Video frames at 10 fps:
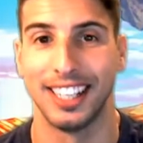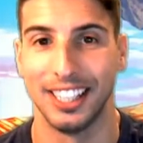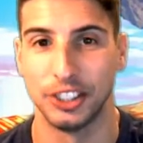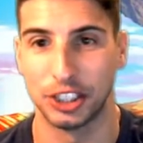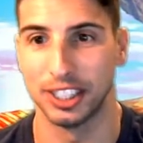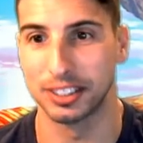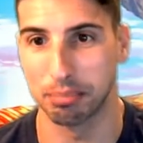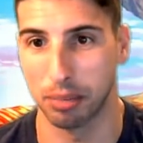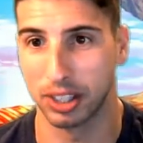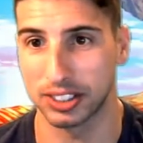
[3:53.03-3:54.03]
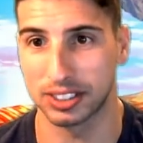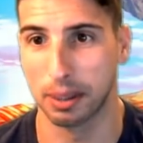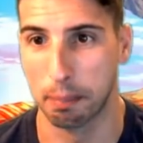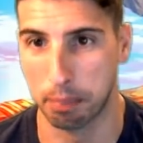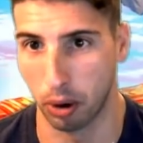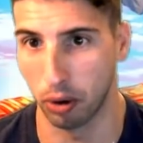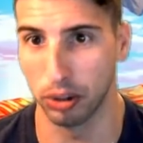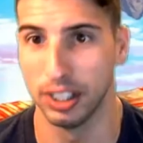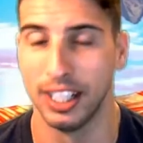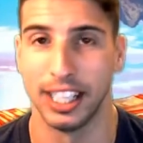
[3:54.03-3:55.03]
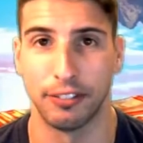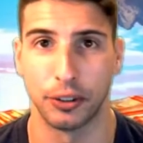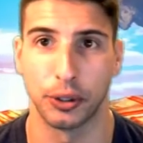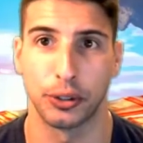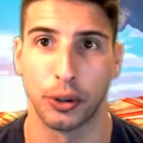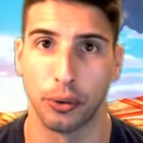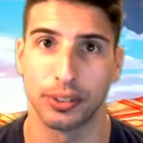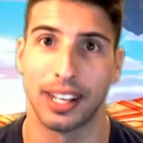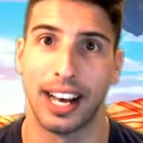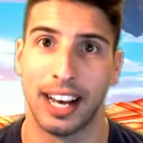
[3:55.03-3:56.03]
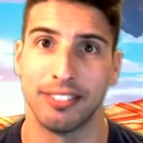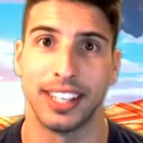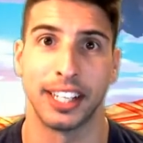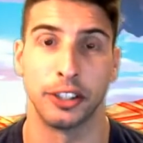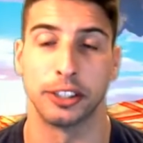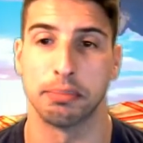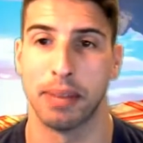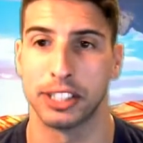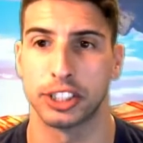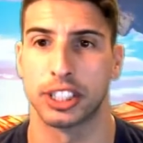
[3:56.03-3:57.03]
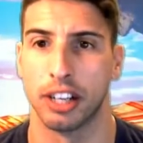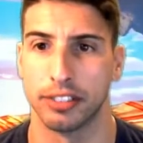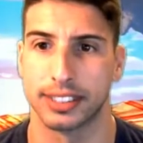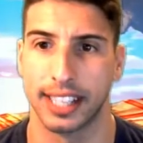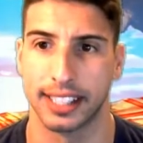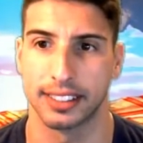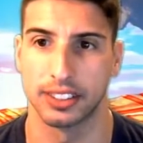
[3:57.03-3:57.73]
she's a must pull if you don't have a good magic cover tank.